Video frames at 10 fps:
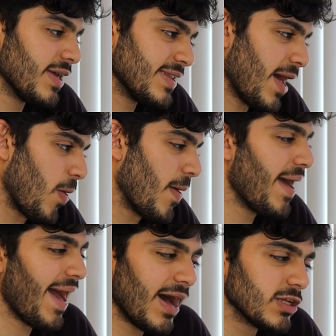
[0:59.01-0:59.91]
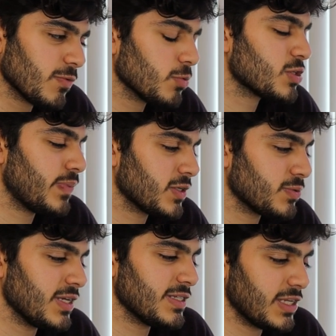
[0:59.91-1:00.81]
Now, out of all the
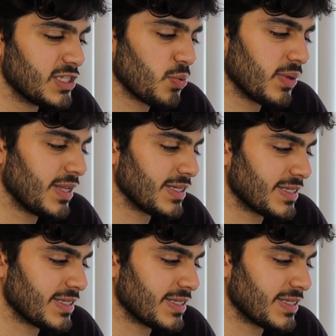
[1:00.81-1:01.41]
specialties, this is the one